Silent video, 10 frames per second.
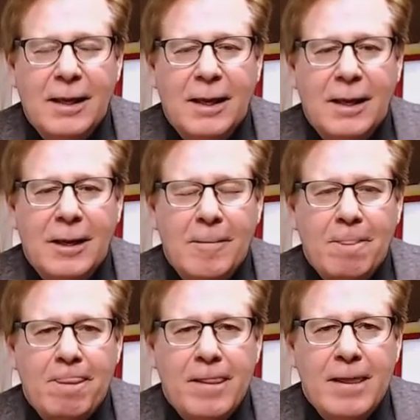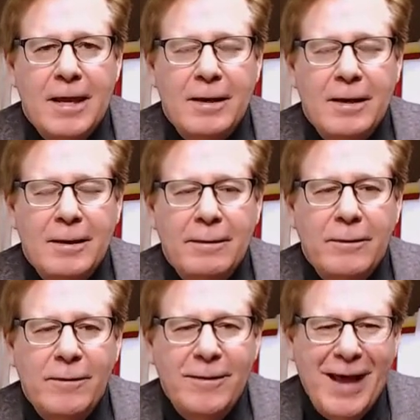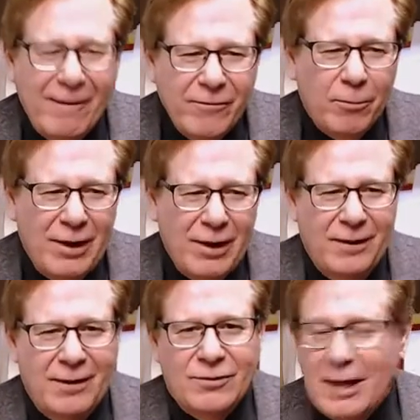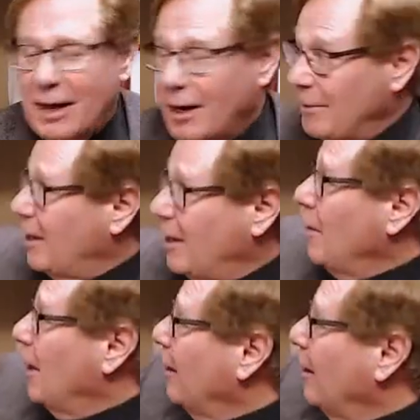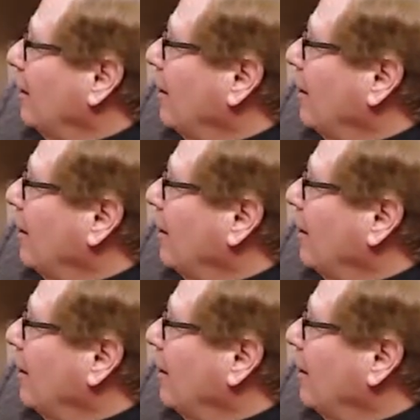And you have to break things down. I mean, come on.